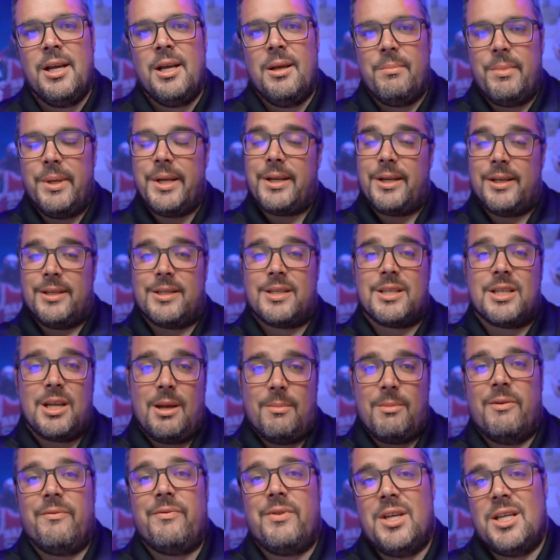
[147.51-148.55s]
because
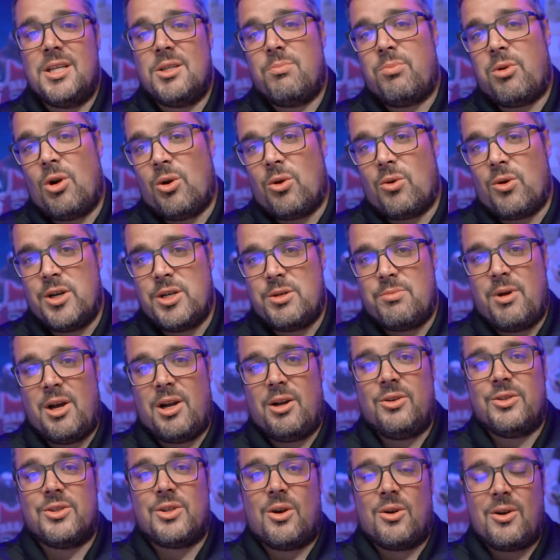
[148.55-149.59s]
some of these brokerage
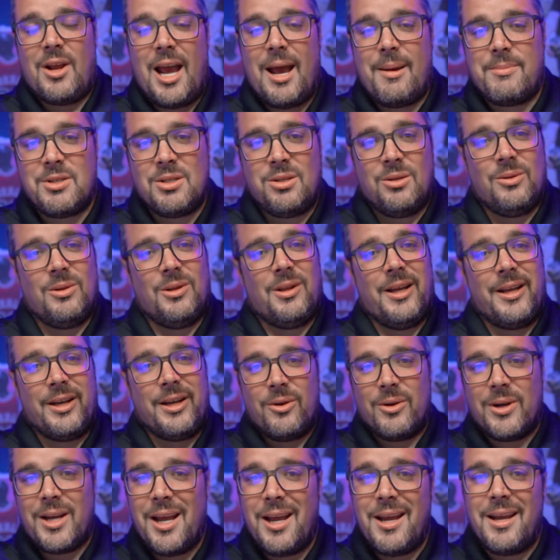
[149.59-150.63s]
models are absolutely like,
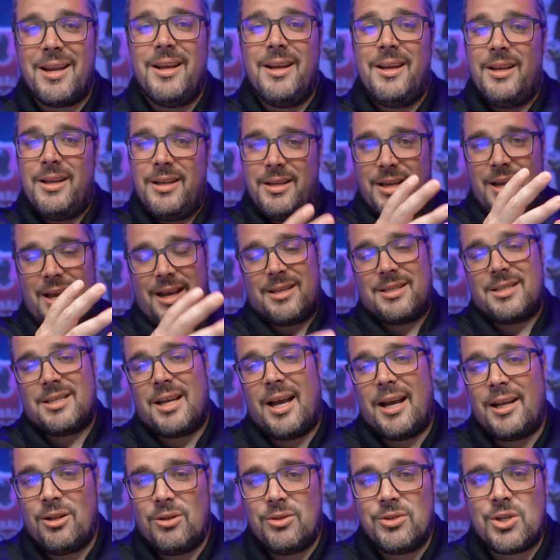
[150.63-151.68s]
okay, yeah,
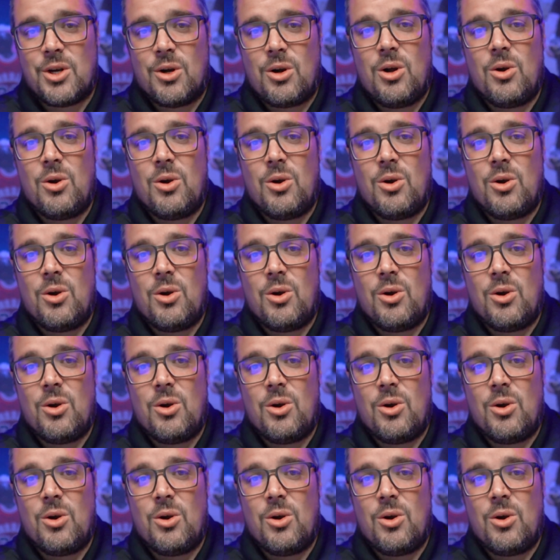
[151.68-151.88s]
silos are